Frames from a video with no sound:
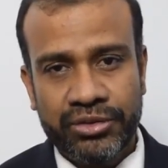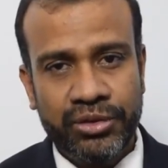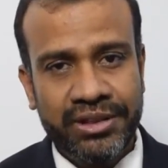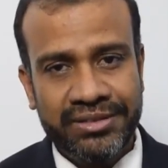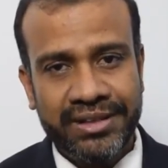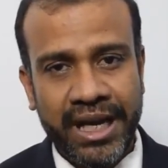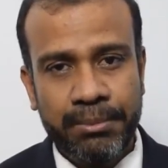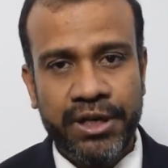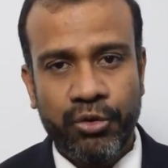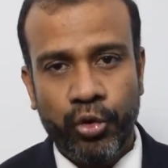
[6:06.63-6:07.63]
So this can
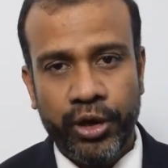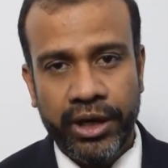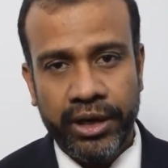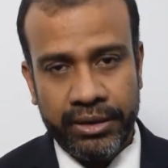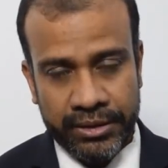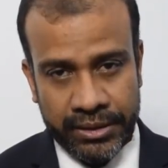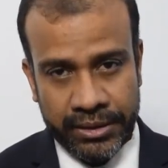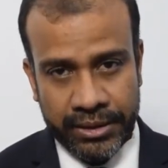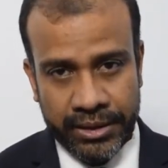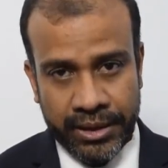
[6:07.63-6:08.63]
be avoided
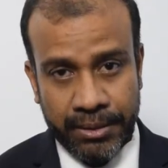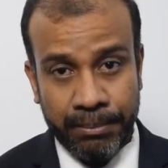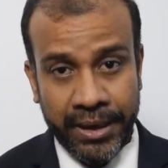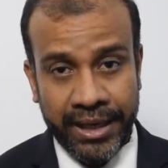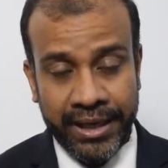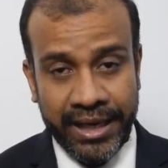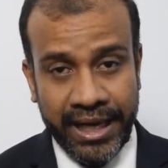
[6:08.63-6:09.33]
by